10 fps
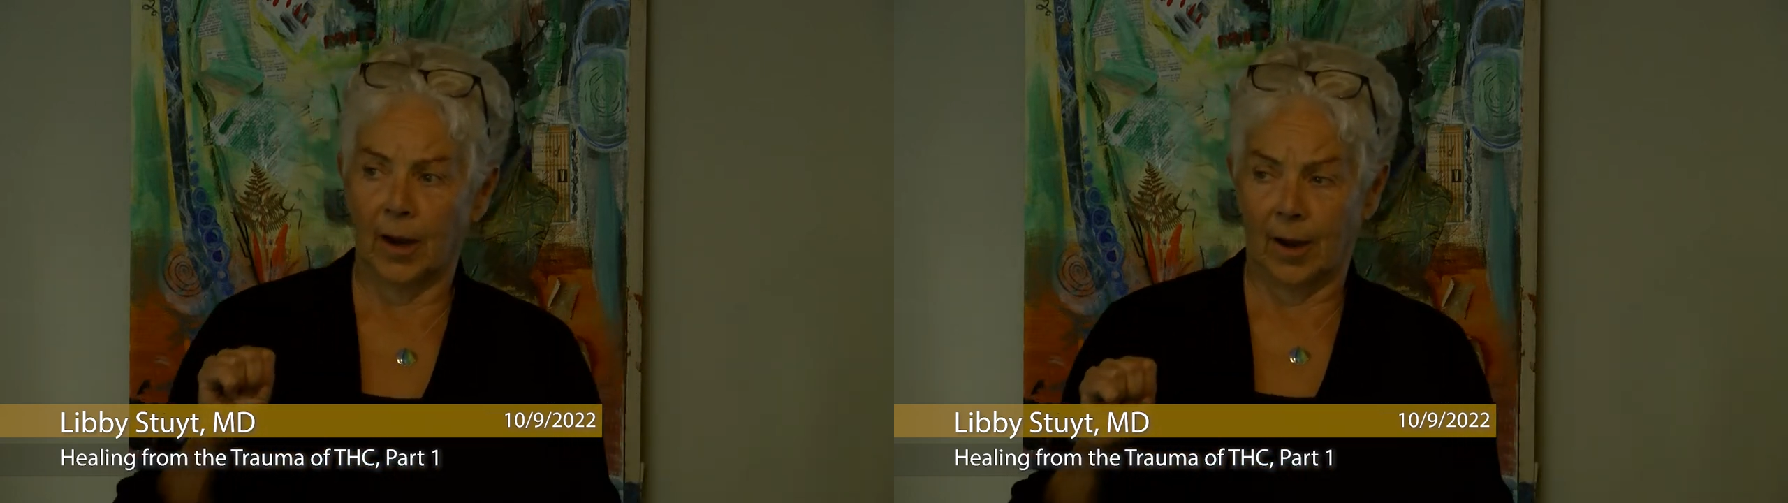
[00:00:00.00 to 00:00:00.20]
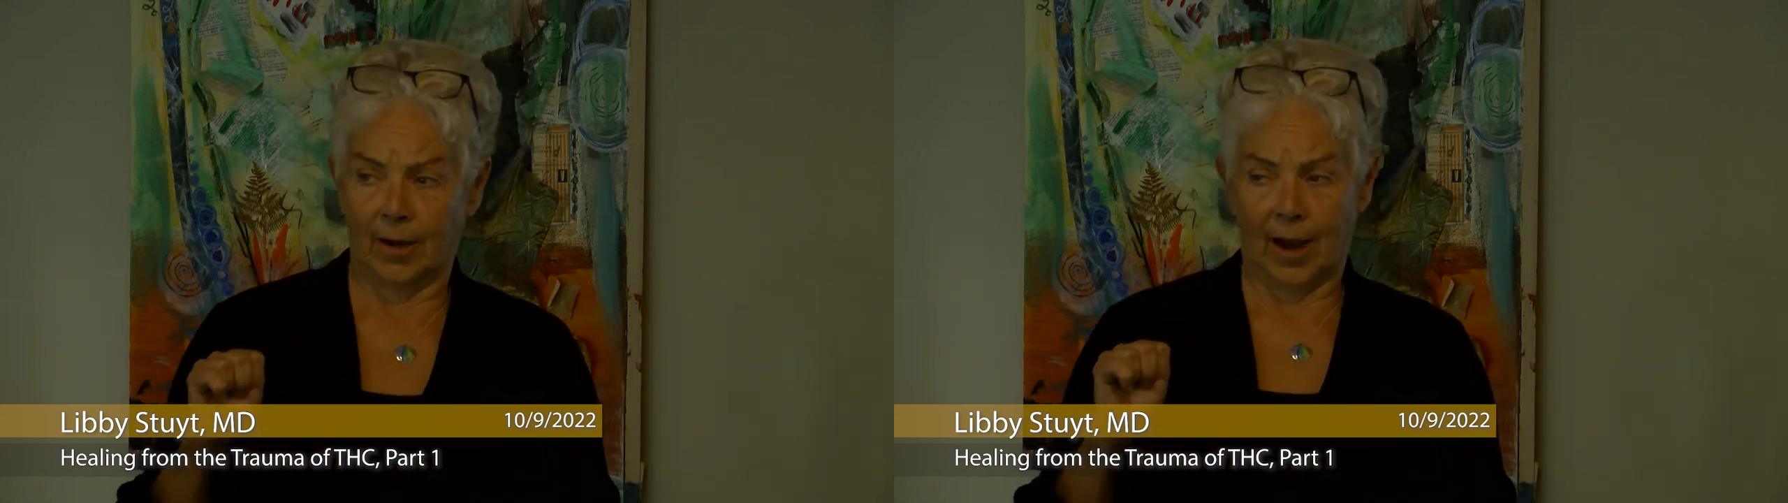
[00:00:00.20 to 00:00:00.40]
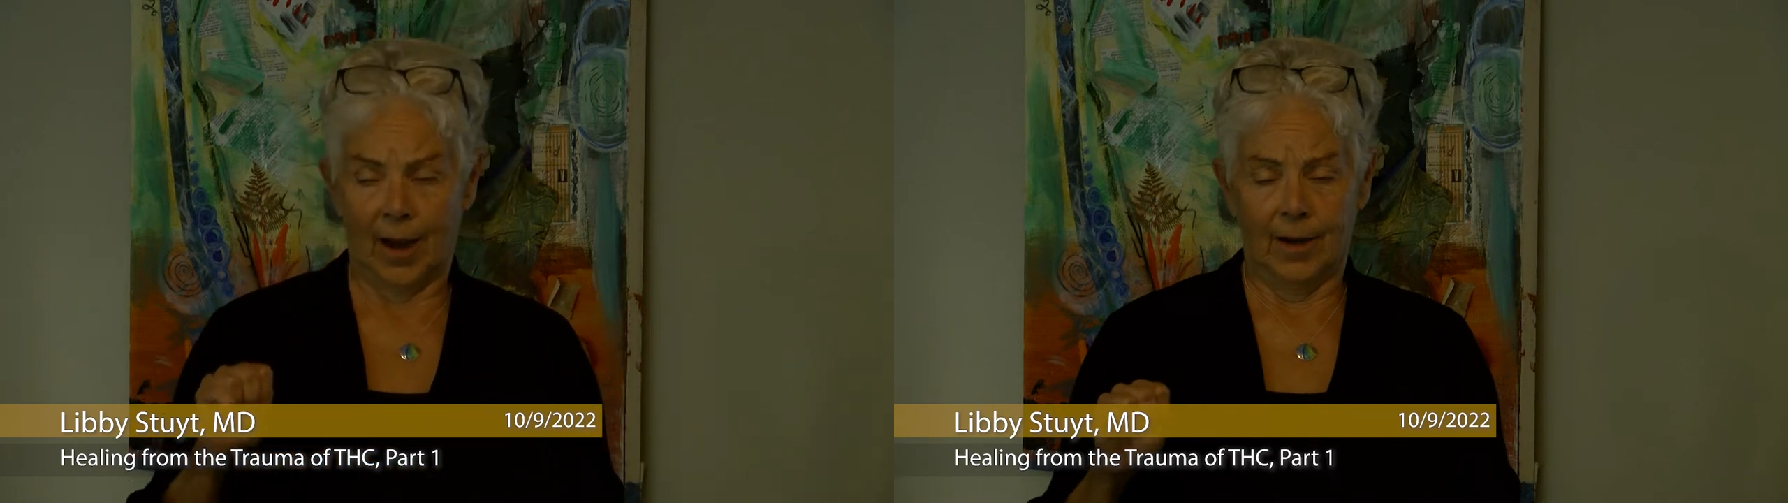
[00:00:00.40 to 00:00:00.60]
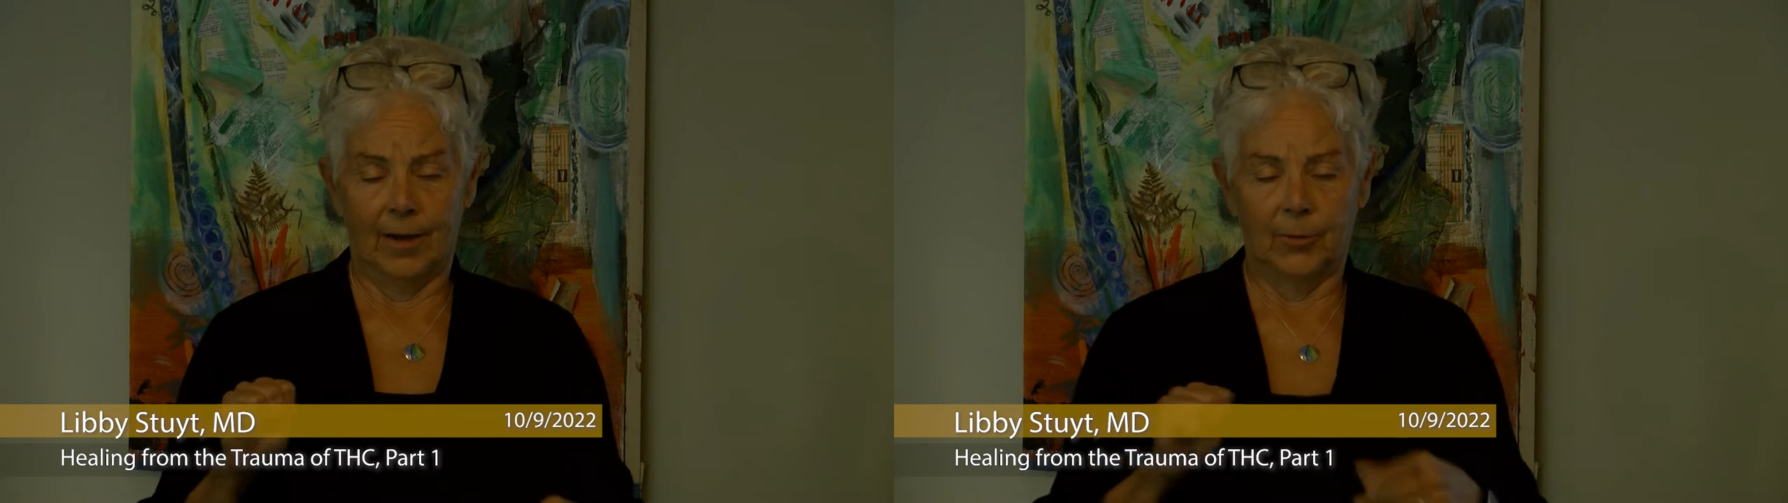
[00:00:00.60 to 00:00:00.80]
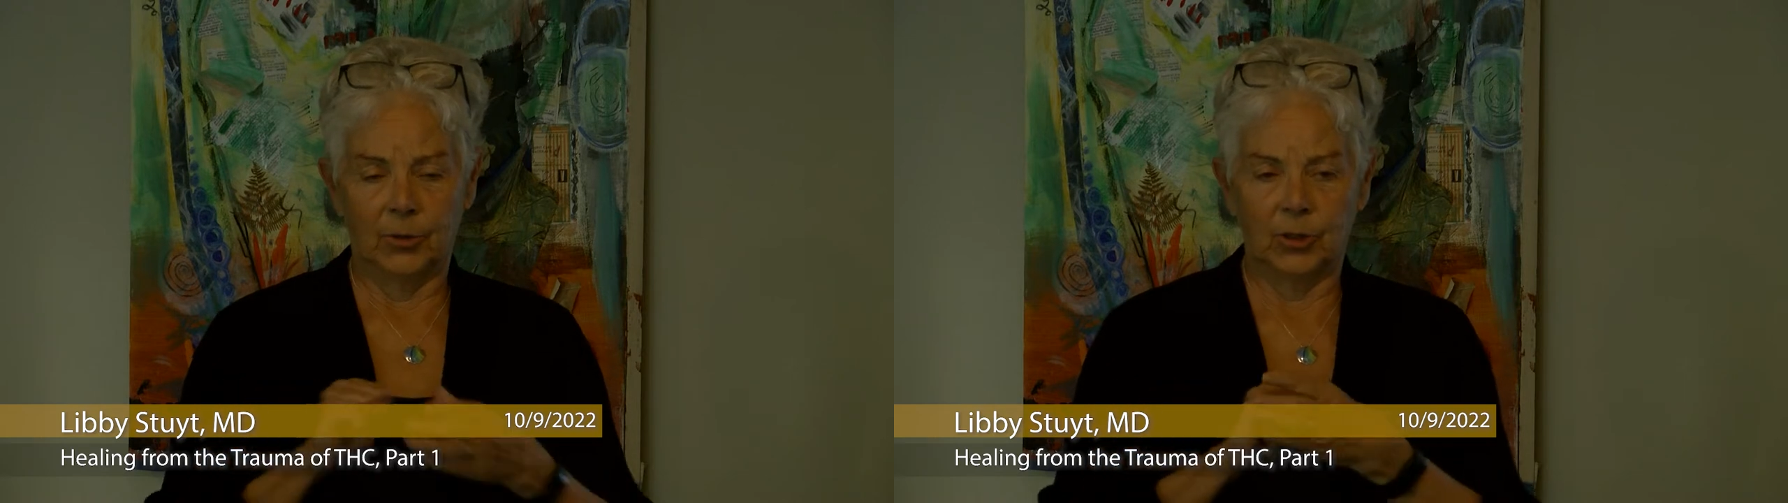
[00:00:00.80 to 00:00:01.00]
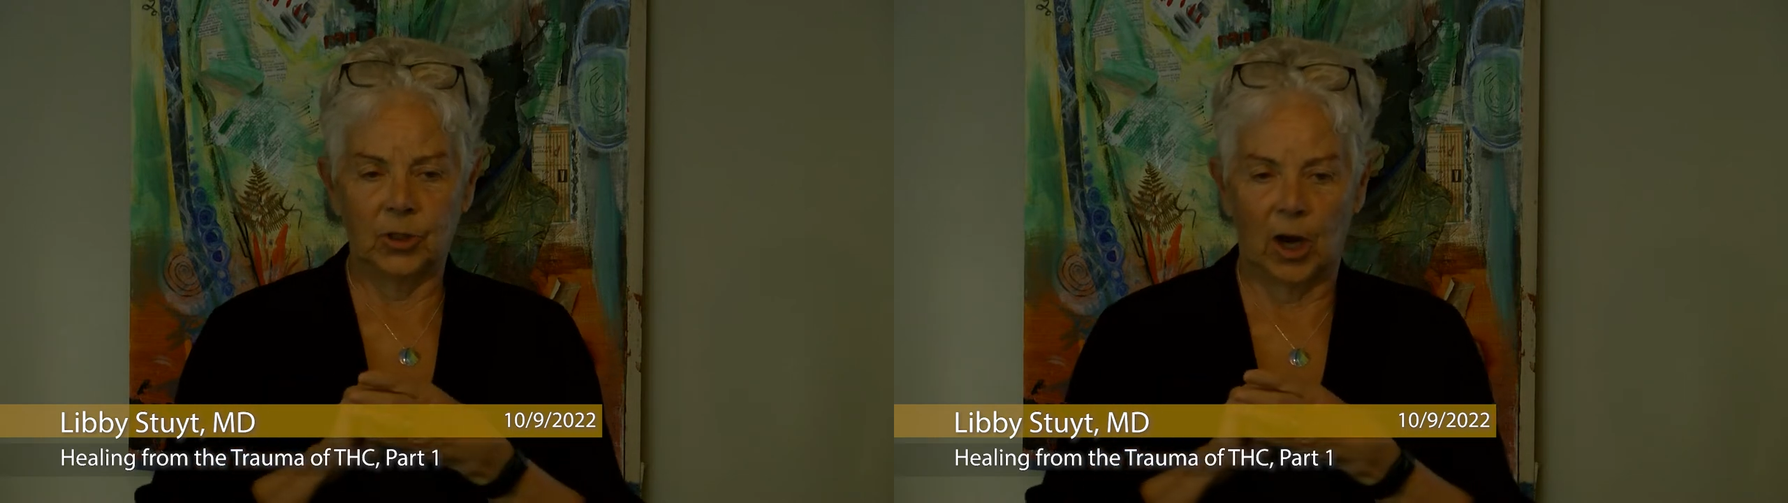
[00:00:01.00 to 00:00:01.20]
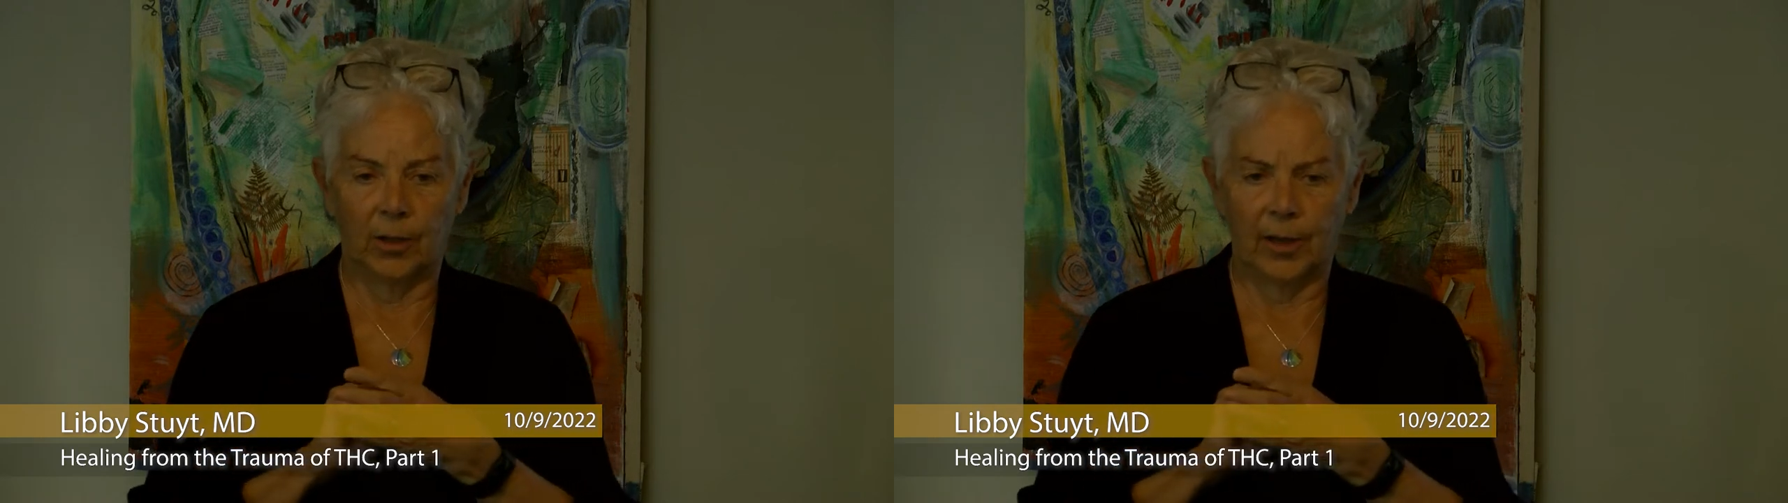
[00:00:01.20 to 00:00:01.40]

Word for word: a guy who's a child